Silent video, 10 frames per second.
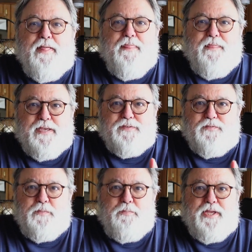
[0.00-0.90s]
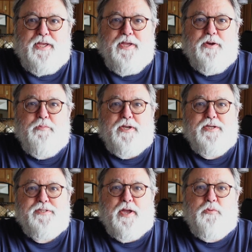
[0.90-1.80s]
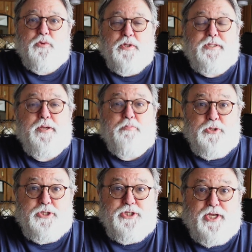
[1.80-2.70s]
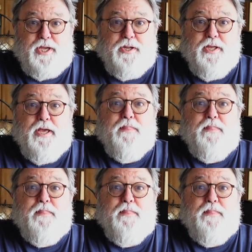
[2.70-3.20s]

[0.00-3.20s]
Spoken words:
Thanks for being here because I really appreciate